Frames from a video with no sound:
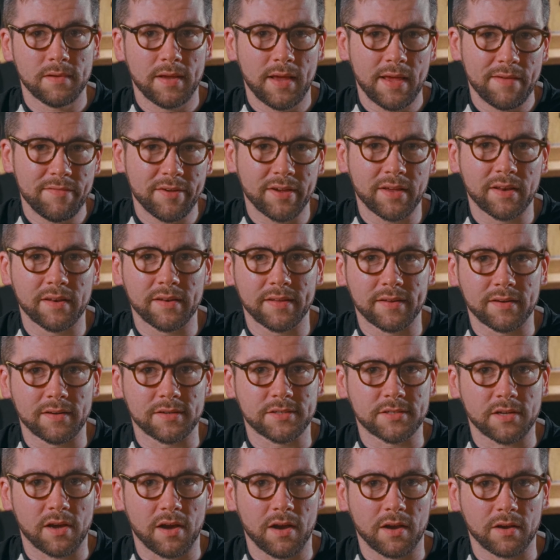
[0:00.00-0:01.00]
having a little
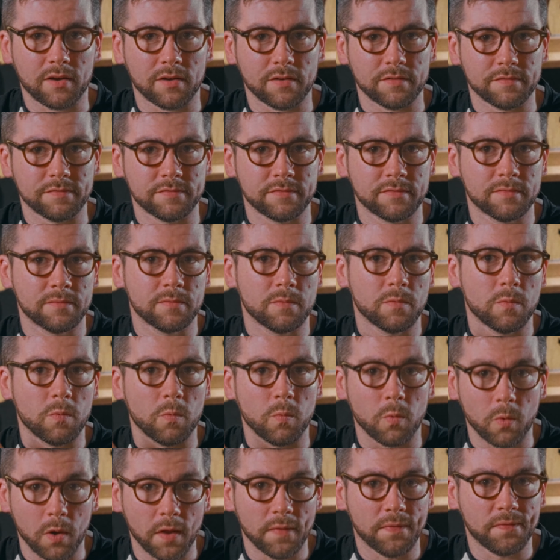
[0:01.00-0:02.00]
talk of
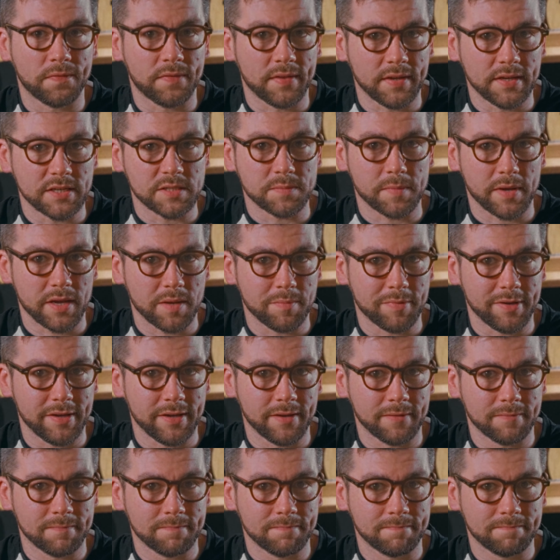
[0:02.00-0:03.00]
what these may
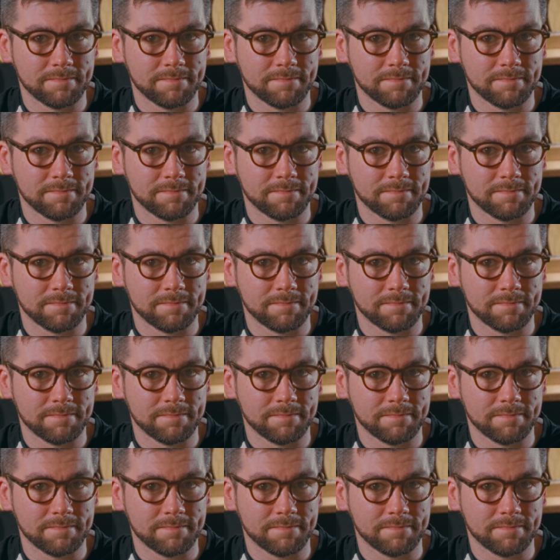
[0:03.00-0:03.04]
be.